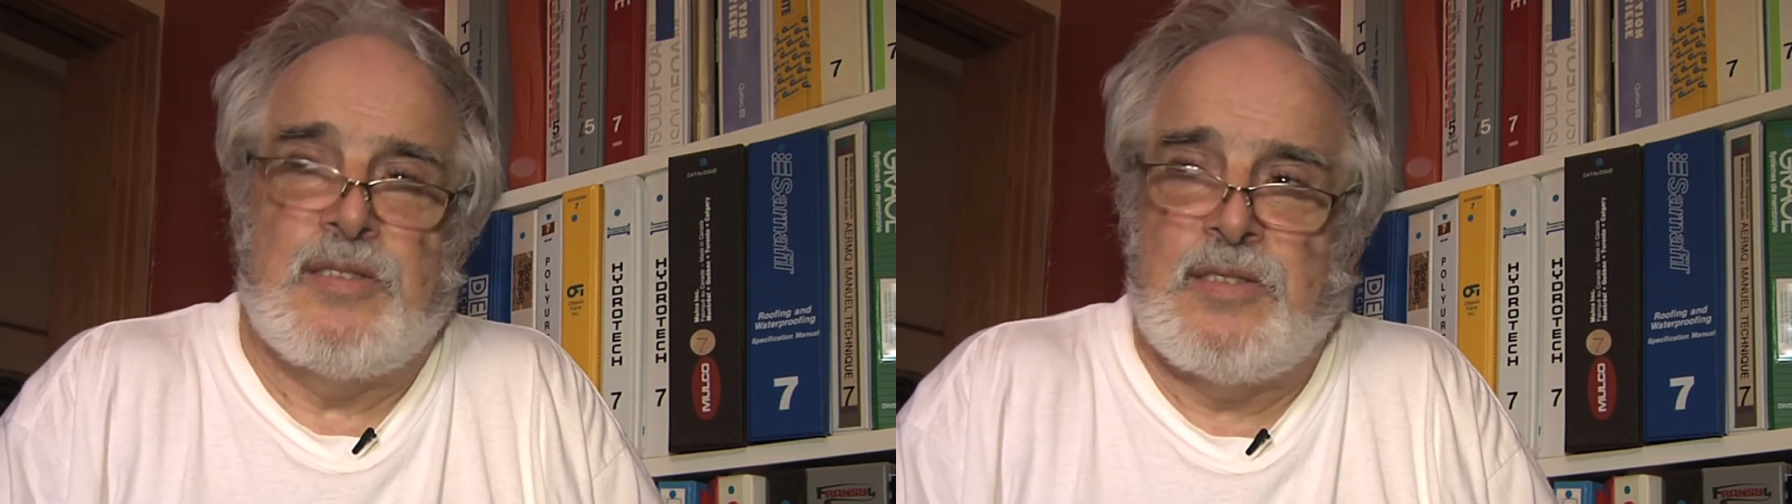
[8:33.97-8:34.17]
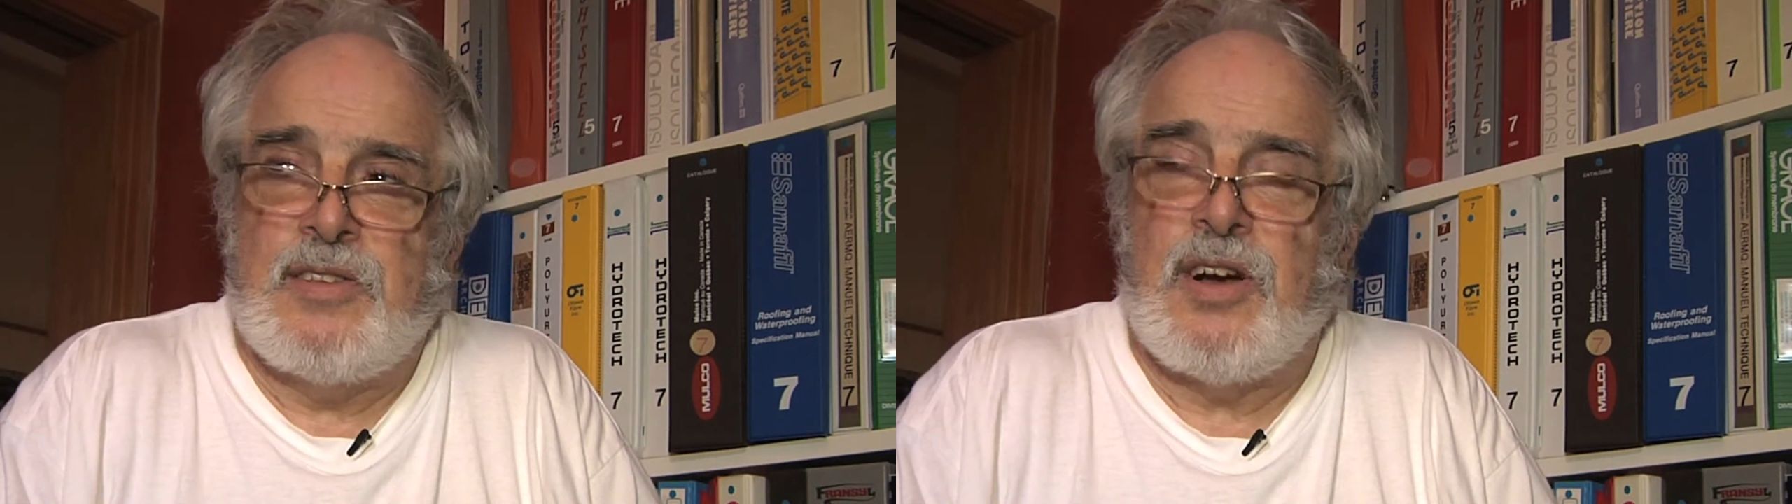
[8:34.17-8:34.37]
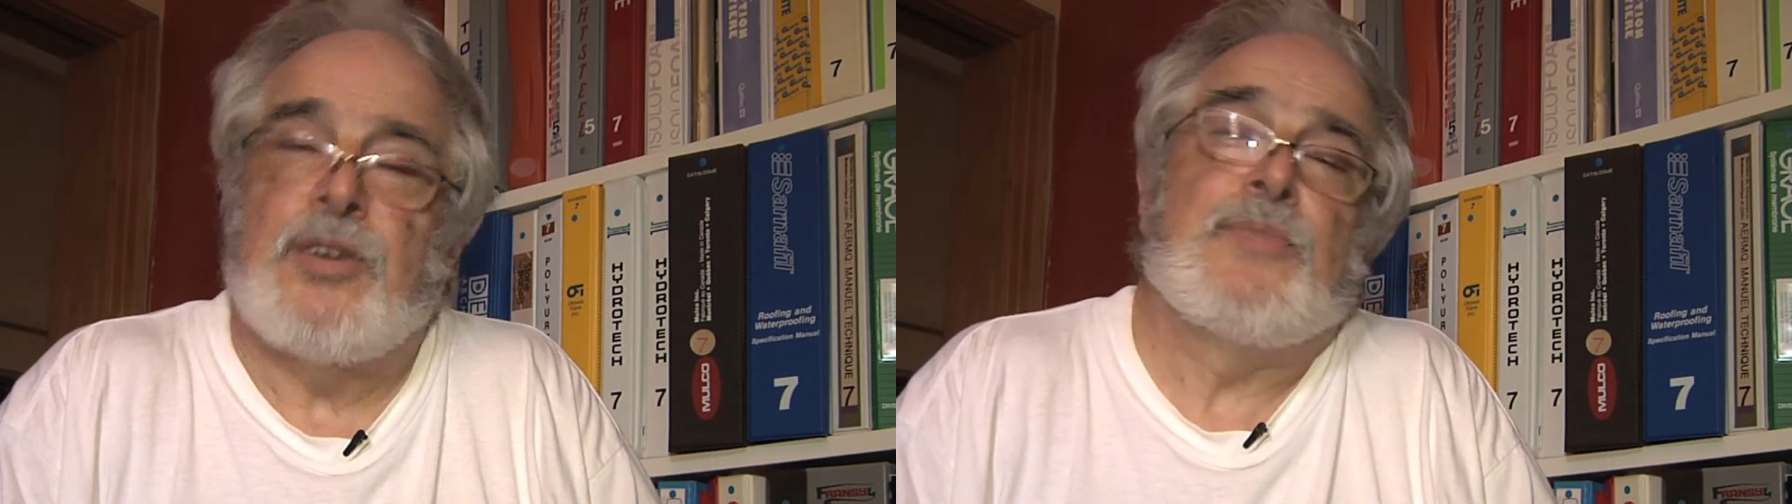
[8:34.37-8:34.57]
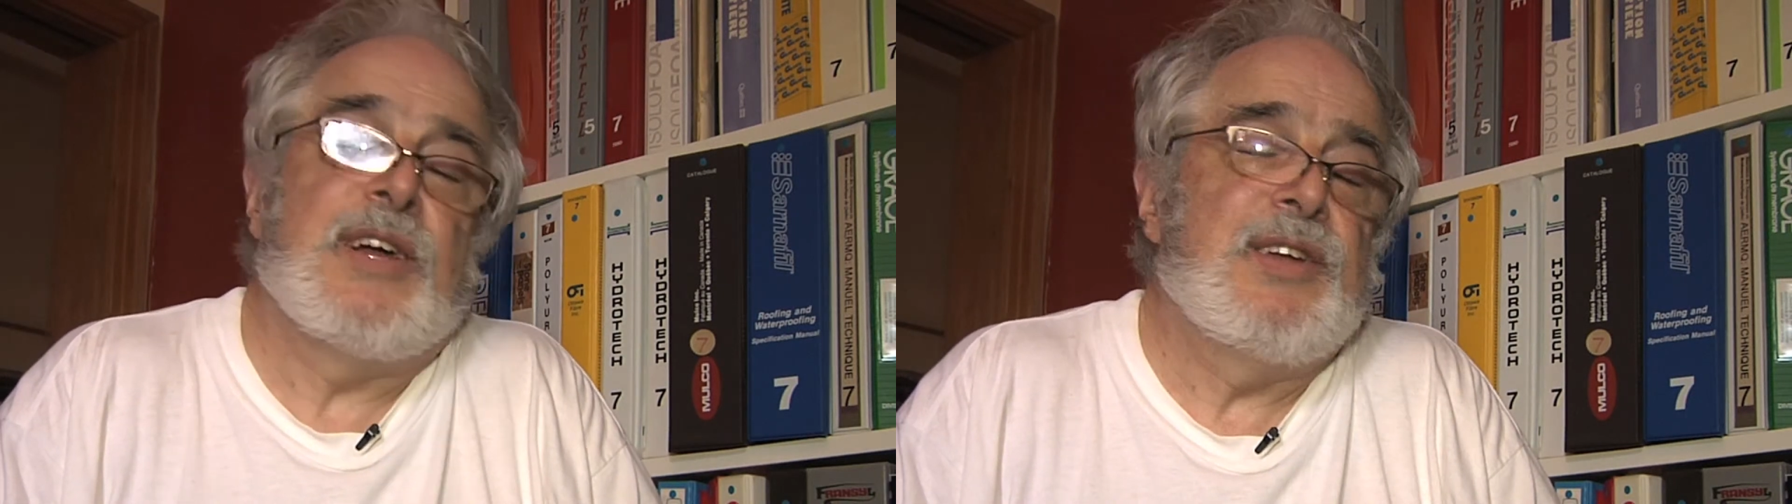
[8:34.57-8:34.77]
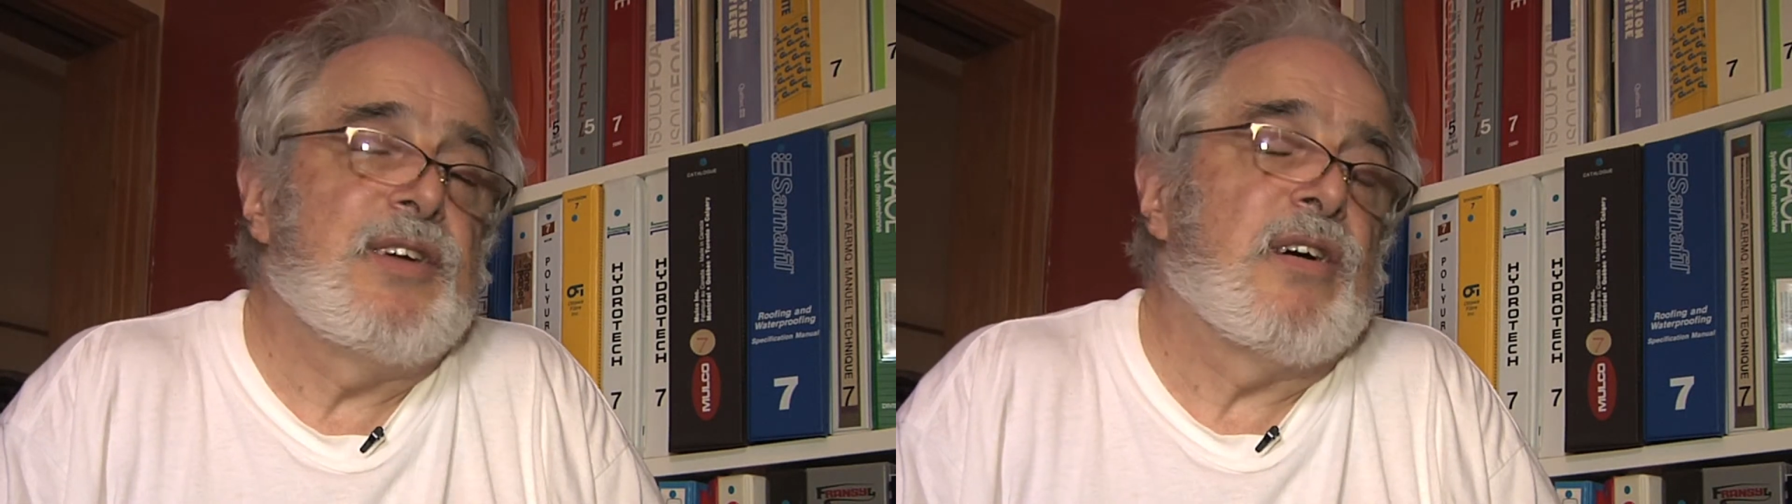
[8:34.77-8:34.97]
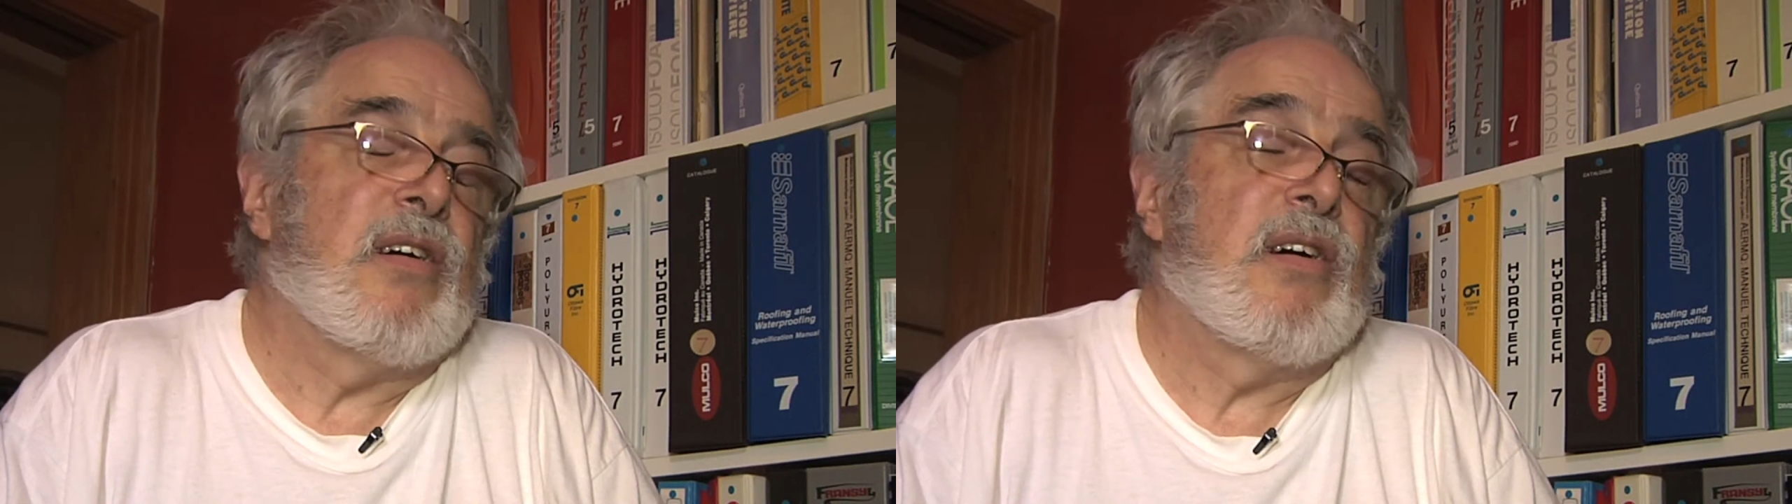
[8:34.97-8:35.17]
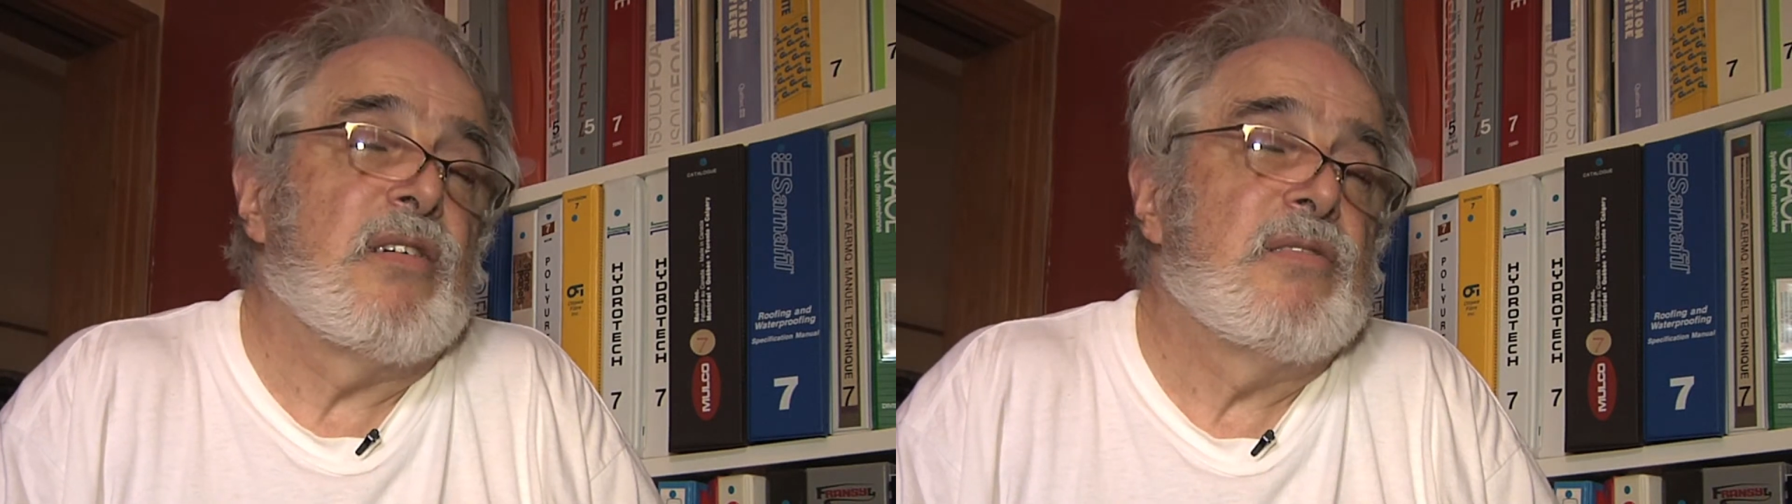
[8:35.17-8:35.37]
the almighty car.